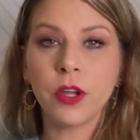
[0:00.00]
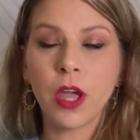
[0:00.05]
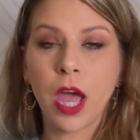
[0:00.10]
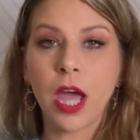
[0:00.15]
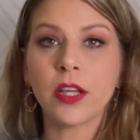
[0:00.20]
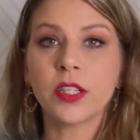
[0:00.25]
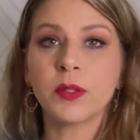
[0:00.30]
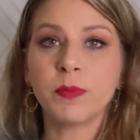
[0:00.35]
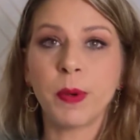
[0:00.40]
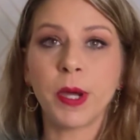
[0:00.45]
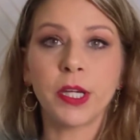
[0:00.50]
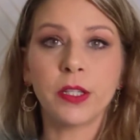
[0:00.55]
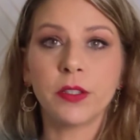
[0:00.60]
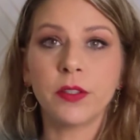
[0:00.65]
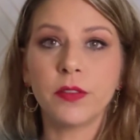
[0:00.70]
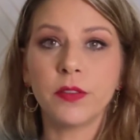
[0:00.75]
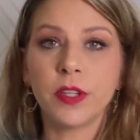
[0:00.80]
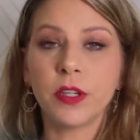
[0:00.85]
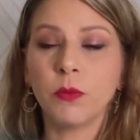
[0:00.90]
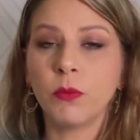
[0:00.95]
aspect
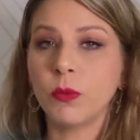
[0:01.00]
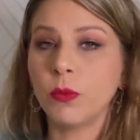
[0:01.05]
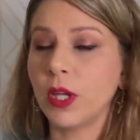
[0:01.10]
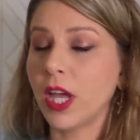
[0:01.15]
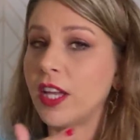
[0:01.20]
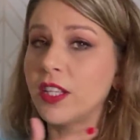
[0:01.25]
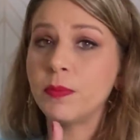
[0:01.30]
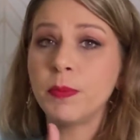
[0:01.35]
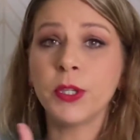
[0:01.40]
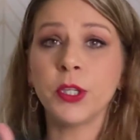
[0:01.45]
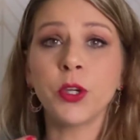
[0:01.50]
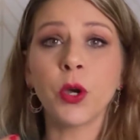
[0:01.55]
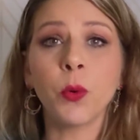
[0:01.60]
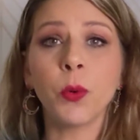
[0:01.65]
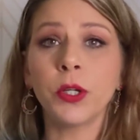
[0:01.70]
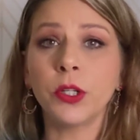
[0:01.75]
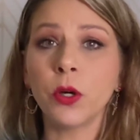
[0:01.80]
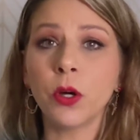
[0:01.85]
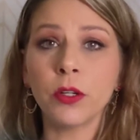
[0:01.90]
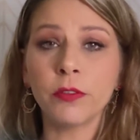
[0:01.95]
that has been
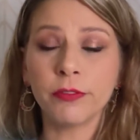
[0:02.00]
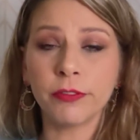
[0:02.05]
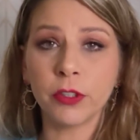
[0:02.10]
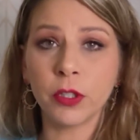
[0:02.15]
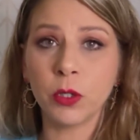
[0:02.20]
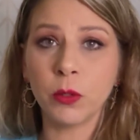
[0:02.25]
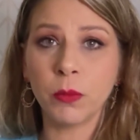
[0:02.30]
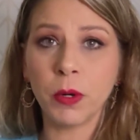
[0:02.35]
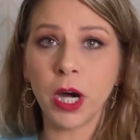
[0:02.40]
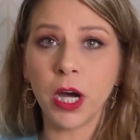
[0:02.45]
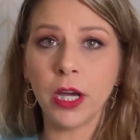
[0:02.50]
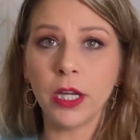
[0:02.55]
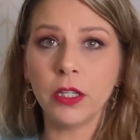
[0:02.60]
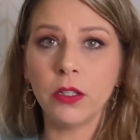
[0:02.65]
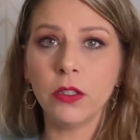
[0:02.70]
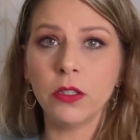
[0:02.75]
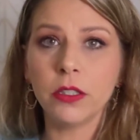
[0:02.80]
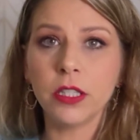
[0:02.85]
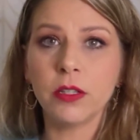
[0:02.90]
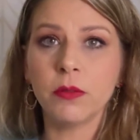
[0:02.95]
going on for a
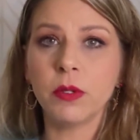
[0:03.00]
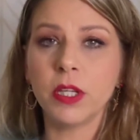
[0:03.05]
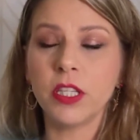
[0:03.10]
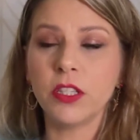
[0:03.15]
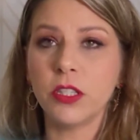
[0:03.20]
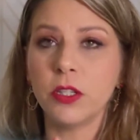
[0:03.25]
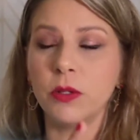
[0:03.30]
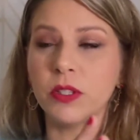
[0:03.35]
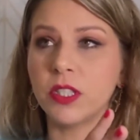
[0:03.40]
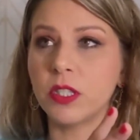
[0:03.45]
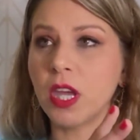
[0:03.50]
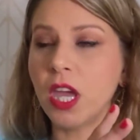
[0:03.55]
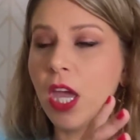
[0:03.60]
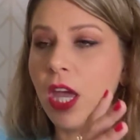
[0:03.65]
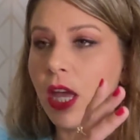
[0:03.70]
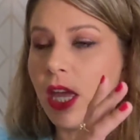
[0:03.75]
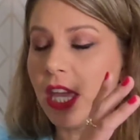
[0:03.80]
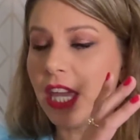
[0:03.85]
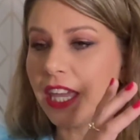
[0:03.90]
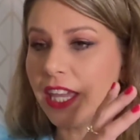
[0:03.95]
while. It's
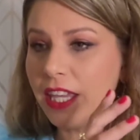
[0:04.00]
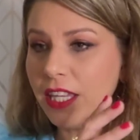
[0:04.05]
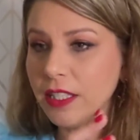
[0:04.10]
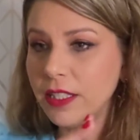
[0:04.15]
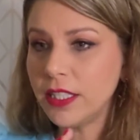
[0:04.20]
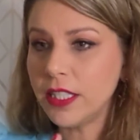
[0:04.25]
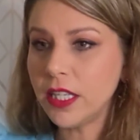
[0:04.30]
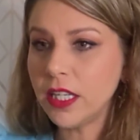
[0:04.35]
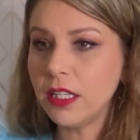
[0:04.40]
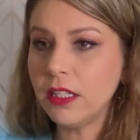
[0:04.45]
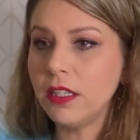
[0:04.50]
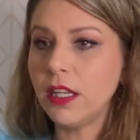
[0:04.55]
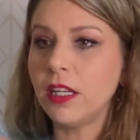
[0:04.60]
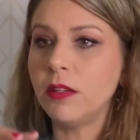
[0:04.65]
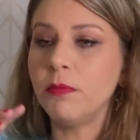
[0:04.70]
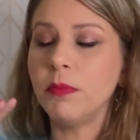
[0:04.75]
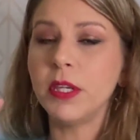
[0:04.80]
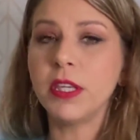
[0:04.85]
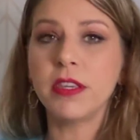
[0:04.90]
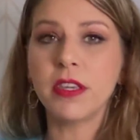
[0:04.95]
ending
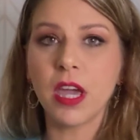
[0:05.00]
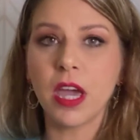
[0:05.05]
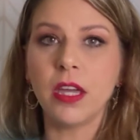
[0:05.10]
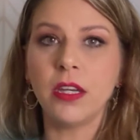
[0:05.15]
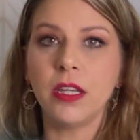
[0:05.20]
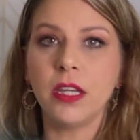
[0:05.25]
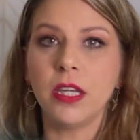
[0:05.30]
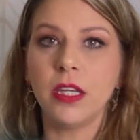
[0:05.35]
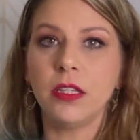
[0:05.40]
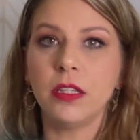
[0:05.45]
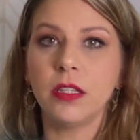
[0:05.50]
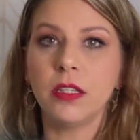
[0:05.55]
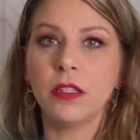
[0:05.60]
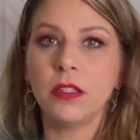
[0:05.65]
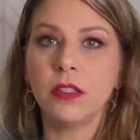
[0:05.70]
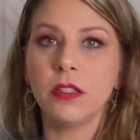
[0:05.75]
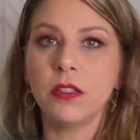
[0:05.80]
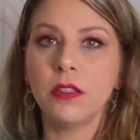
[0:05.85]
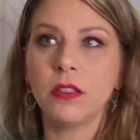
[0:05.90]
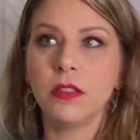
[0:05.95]
and beginning
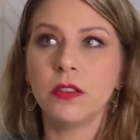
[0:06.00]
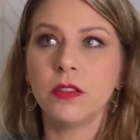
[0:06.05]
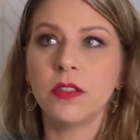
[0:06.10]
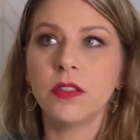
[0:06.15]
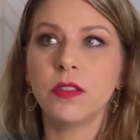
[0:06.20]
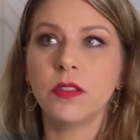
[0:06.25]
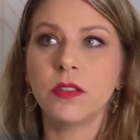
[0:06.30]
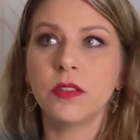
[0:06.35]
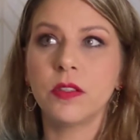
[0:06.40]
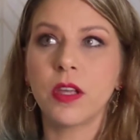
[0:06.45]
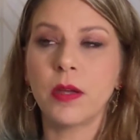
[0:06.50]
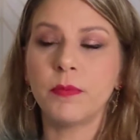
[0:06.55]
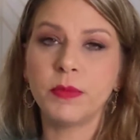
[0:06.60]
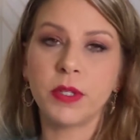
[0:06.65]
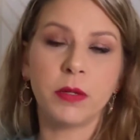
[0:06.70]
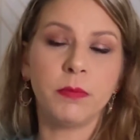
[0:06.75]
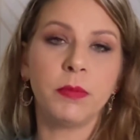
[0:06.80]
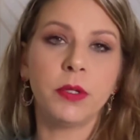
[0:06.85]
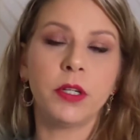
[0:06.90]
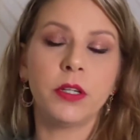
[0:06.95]

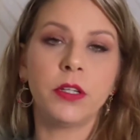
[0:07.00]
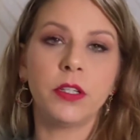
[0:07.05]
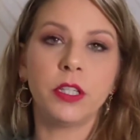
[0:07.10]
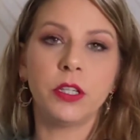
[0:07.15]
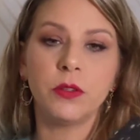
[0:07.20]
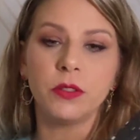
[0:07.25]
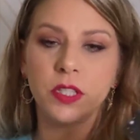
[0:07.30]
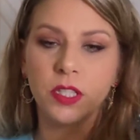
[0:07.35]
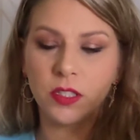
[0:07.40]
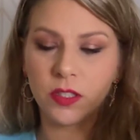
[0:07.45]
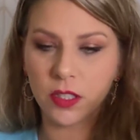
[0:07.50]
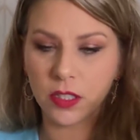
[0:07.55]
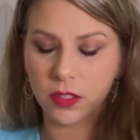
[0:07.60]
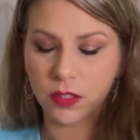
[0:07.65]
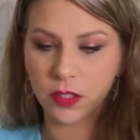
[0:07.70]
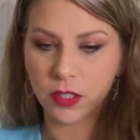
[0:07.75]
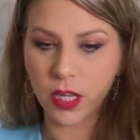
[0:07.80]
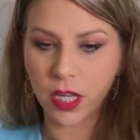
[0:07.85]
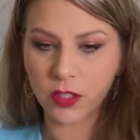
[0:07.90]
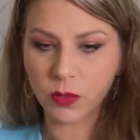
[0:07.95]
September.
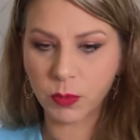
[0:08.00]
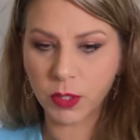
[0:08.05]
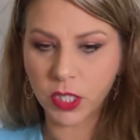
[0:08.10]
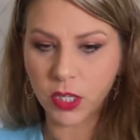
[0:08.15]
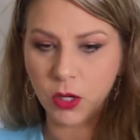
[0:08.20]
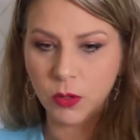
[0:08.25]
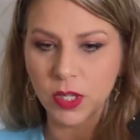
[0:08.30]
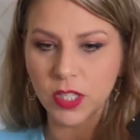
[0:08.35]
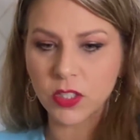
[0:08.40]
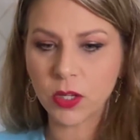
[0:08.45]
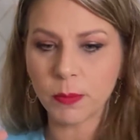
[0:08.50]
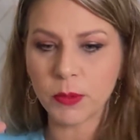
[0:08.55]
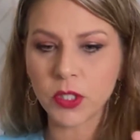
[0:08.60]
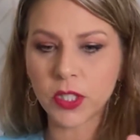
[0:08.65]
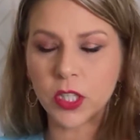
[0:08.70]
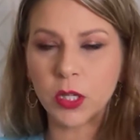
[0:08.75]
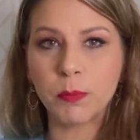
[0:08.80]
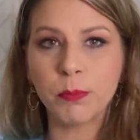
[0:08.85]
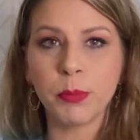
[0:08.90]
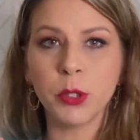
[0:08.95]
It's as we go, it's almost
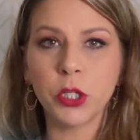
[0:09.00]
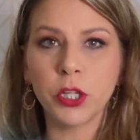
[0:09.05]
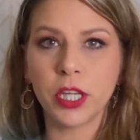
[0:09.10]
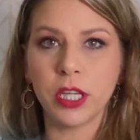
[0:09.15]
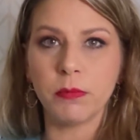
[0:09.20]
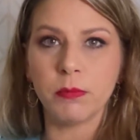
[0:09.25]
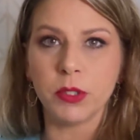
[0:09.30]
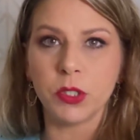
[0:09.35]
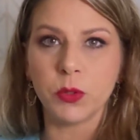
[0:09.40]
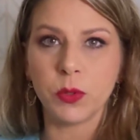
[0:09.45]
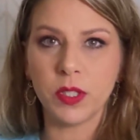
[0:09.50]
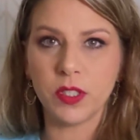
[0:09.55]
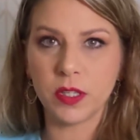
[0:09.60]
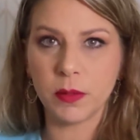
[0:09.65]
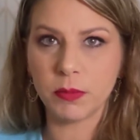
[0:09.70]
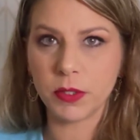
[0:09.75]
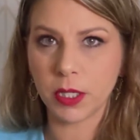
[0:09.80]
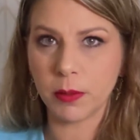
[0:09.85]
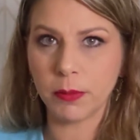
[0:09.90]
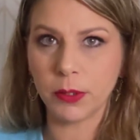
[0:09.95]
like a bookend between
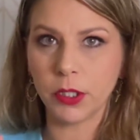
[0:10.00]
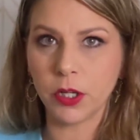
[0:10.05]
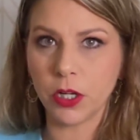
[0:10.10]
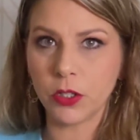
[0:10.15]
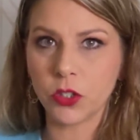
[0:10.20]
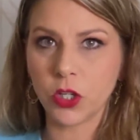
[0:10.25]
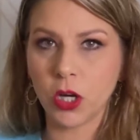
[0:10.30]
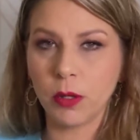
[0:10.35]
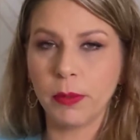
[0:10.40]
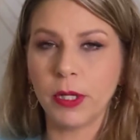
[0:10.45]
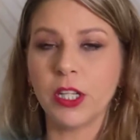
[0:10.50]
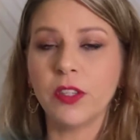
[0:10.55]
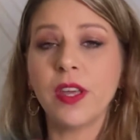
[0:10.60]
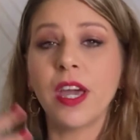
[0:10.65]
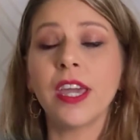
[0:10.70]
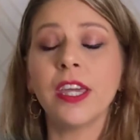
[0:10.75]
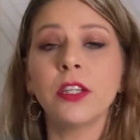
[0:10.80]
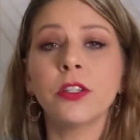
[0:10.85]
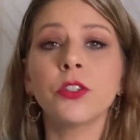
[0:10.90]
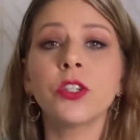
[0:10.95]
September and October, and
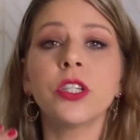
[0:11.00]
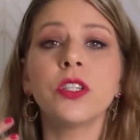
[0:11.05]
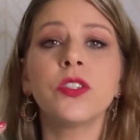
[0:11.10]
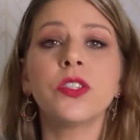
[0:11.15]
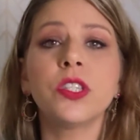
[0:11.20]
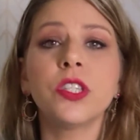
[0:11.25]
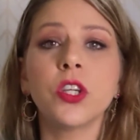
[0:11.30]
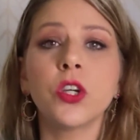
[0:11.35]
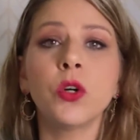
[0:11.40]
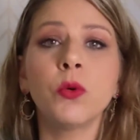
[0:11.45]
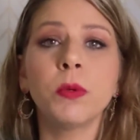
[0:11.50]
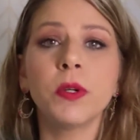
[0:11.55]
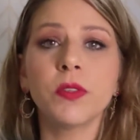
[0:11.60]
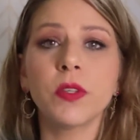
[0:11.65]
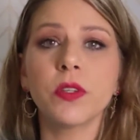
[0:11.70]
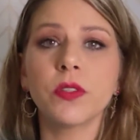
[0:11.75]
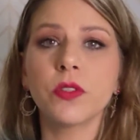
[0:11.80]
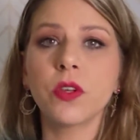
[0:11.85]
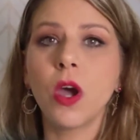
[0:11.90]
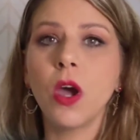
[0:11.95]
that energy is still with
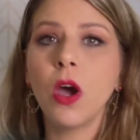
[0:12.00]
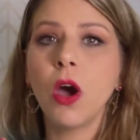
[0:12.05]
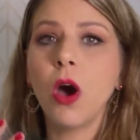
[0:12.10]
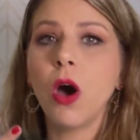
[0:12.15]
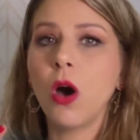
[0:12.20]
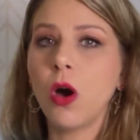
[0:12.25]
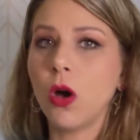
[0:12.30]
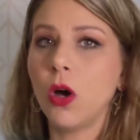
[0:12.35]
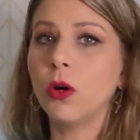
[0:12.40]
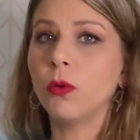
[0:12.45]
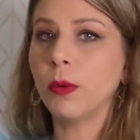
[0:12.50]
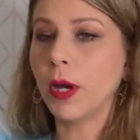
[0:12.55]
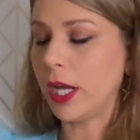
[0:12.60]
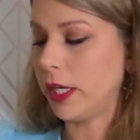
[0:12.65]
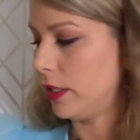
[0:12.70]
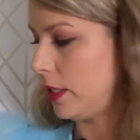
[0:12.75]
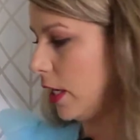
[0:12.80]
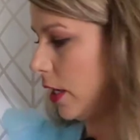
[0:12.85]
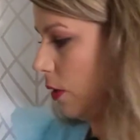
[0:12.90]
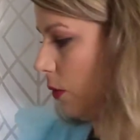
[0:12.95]
us all
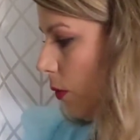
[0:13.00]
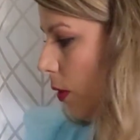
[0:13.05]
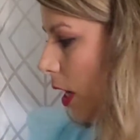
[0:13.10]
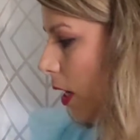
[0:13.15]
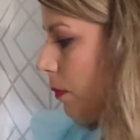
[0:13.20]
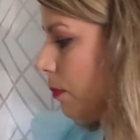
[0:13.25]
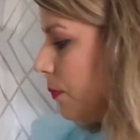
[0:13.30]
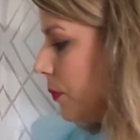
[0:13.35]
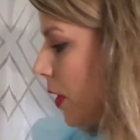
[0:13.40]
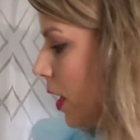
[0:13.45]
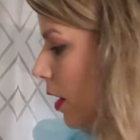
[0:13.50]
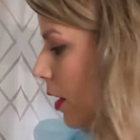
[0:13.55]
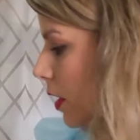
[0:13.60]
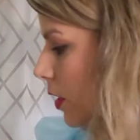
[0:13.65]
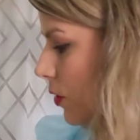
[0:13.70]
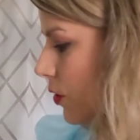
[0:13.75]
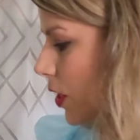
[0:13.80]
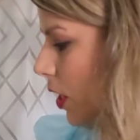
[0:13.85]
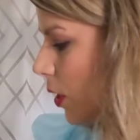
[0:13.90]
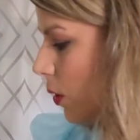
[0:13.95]
right now. Okay,
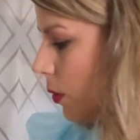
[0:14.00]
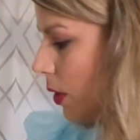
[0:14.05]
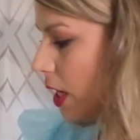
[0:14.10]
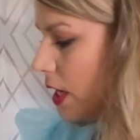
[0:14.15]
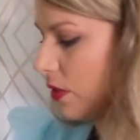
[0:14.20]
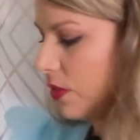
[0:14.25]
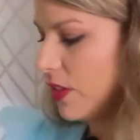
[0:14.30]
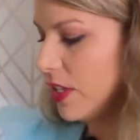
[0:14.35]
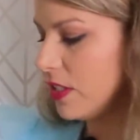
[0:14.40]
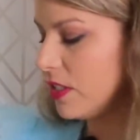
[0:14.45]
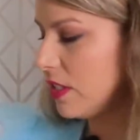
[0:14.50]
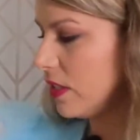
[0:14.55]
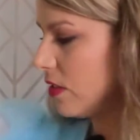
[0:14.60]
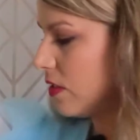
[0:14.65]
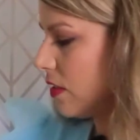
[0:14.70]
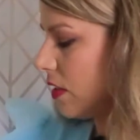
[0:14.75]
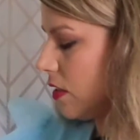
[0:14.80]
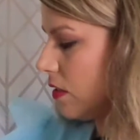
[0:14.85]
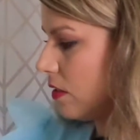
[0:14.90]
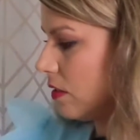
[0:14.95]
so this
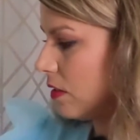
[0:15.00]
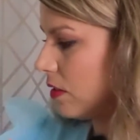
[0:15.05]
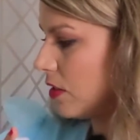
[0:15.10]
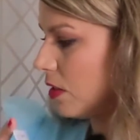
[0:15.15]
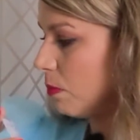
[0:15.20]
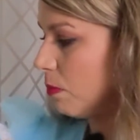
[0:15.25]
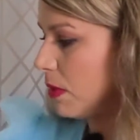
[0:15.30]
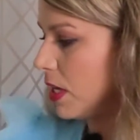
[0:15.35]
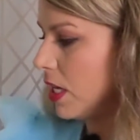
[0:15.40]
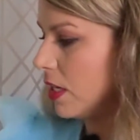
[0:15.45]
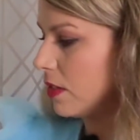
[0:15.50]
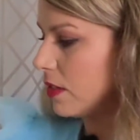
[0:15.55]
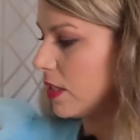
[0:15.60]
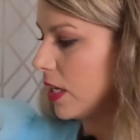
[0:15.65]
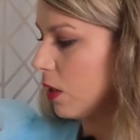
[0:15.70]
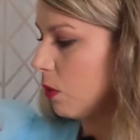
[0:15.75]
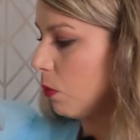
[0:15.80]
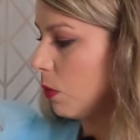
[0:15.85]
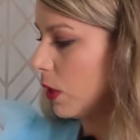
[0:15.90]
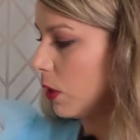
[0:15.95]
is, to me, it's
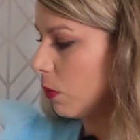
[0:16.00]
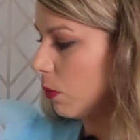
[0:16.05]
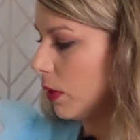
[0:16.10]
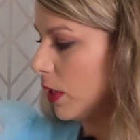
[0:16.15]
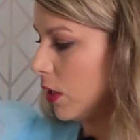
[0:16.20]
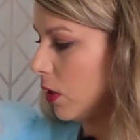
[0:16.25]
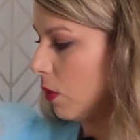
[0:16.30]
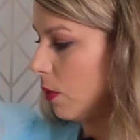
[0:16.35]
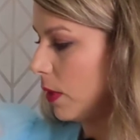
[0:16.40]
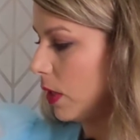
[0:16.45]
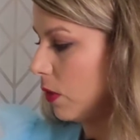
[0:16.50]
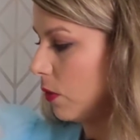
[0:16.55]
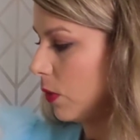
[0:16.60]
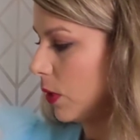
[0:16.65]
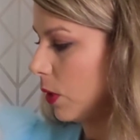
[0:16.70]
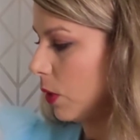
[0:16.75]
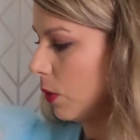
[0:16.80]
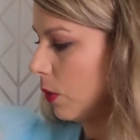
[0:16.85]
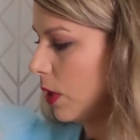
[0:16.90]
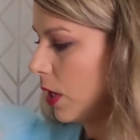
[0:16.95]
like, what are we going
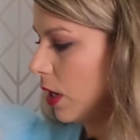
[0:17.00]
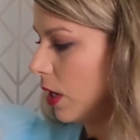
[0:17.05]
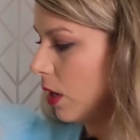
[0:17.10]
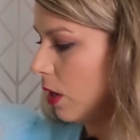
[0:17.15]
through?